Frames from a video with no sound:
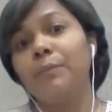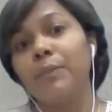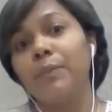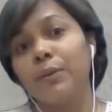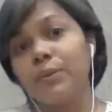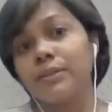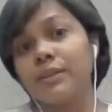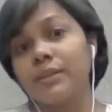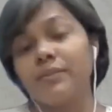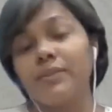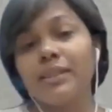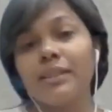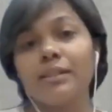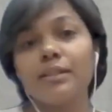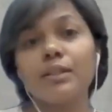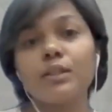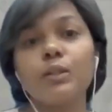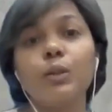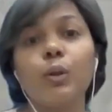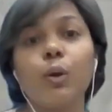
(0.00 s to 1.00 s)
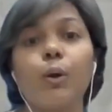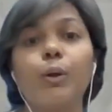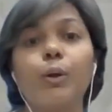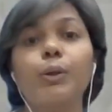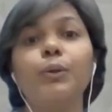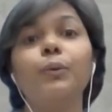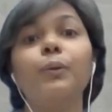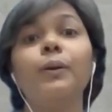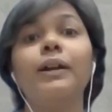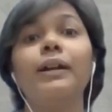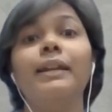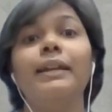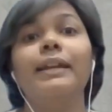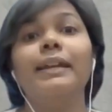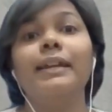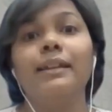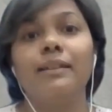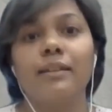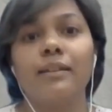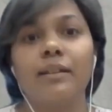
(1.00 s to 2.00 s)
because even there is a lot to
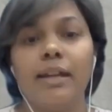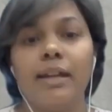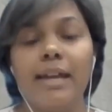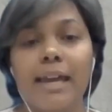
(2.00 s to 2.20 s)
clean.